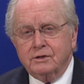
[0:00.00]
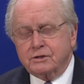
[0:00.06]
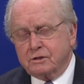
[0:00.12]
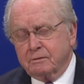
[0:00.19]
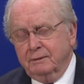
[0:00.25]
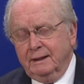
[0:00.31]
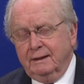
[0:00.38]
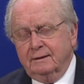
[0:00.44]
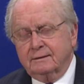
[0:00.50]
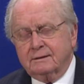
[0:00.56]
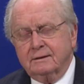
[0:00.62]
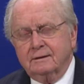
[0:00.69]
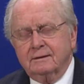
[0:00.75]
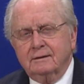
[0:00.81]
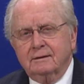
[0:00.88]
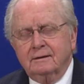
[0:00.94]
just about,
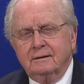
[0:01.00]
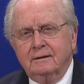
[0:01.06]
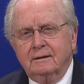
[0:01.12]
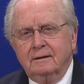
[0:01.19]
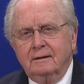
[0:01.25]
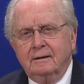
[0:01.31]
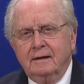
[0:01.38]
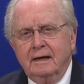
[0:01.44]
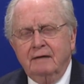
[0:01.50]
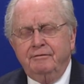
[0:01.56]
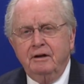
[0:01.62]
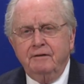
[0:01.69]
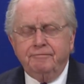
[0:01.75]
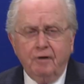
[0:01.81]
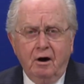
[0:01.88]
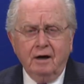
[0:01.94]
if
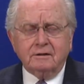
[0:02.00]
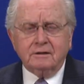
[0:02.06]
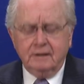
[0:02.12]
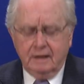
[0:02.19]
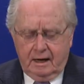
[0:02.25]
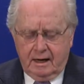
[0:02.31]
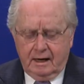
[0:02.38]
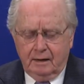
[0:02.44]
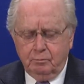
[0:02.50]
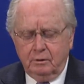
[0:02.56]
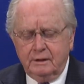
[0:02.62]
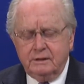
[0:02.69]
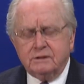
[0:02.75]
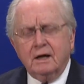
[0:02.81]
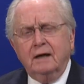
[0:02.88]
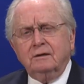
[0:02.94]
he fought God, well,
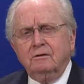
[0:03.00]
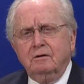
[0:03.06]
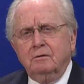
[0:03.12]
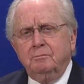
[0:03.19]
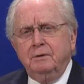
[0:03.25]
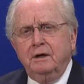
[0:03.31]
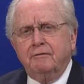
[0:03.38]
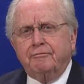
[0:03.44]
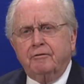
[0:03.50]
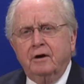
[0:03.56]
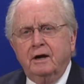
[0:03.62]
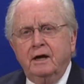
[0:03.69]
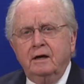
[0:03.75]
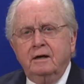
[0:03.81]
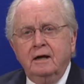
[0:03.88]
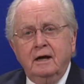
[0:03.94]
he's not going to be
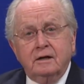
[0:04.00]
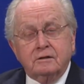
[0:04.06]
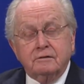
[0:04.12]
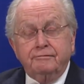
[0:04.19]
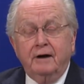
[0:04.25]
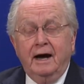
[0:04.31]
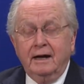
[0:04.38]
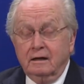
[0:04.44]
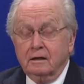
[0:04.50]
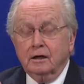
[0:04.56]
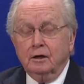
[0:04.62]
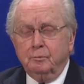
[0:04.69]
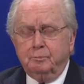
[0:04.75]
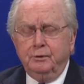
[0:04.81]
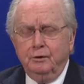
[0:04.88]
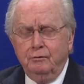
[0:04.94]
afraid to fight
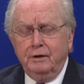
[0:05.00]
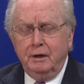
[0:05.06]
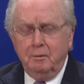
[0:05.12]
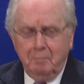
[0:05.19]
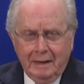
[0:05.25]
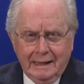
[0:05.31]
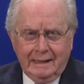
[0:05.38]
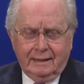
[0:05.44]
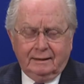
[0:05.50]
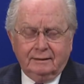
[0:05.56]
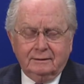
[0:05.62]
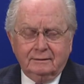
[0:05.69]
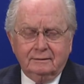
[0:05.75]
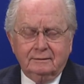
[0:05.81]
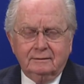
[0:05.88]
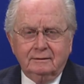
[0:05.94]
little puny
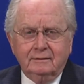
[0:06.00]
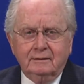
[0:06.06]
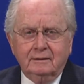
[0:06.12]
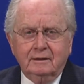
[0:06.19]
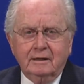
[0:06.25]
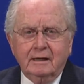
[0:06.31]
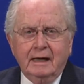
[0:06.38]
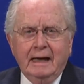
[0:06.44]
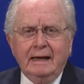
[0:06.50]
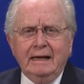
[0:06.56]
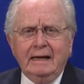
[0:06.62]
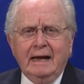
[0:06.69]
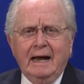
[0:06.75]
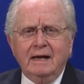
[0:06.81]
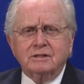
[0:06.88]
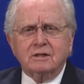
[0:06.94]
man. And he
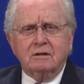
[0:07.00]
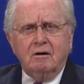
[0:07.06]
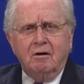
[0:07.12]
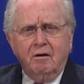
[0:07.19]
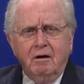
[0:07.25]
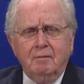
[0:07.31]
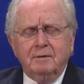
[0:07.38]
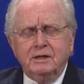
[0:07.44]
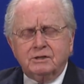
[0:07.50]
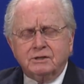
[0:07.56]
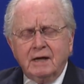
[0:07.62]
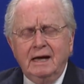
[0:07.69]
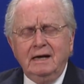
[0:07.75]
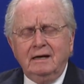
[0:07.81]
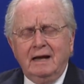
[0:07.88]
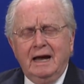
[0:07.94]
has an army.
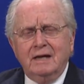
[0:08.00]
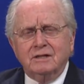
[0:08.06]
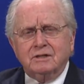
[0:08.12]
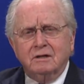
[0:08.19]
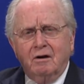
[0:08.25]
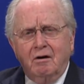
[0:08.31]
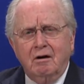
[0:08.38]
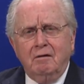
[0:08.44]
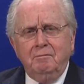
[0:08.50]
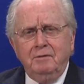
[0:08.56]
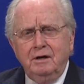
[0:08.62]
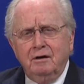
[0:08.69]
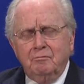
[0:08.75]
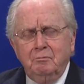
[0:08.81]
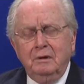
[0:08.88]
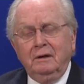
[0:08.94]
Satan has an army
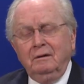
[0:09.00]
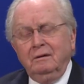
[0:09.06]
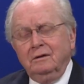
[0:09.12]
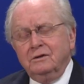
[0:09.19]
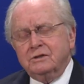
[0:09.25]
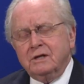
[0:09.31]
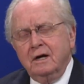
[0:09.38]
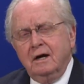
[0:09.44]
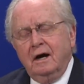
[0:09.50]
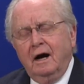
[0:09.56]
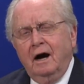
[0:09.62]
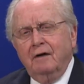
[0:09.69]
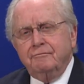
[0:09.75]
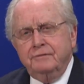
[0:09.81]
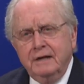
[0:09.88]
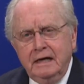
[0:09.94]
of millions
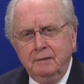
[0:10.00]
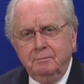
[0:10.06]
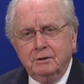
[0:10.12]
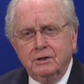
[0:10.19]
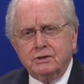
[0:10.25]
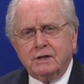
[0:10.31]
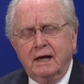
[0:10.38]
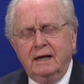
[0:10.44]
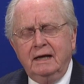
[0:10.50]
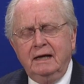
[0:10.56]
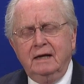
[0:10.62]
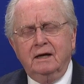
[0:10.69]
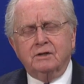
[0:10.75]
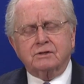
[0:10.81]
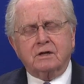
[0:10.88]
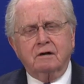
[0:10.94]
of demons, and
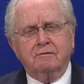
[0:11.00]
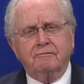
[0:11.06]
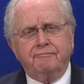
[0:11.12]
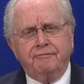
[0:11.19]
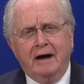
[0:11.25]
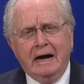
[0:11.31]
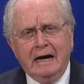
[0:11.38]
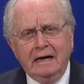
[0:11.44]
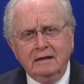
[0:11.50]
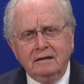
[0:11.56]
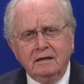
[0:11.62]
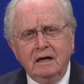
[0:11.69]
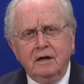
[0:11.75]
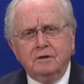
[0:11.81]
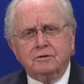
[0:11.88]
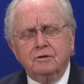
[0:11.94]
he is confined
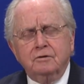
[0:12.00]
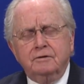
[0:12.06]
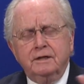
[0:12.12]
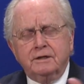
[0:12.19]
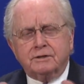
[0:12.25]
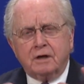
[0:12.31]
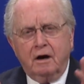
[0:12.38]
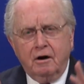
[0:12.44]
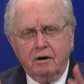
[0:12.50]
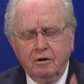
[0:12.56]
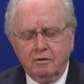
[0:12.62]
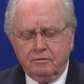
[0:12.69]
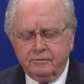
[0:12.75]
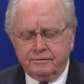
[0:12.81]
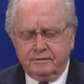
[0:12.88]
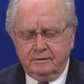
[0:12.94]
to this
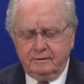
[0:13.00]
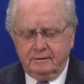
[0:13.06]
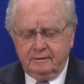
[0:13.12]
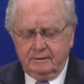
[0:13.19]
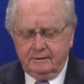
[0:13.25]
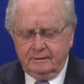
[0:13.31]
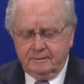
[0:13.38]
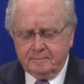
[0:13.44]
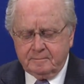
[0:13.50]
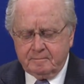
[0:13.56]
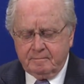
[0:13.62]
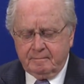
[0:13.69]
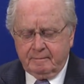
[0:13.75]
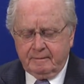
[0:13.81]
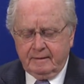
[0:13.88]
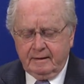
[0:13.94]
earth.
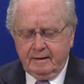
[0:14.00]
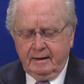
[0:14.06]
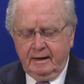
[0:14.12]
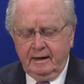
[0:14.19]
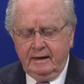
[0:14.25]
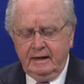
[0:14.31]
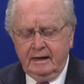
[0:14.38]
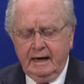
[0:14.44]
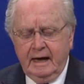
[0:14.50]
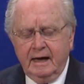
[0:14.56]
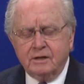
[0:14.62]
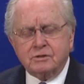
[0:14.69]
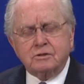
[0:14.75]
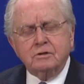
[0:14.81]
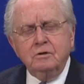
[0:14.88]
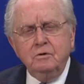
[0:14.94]
And he
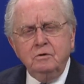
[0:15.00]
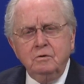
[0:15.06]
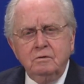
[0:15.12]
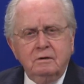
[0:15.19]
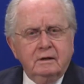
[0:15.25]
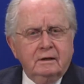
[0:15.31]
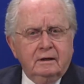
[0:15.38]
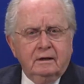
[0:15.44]
has two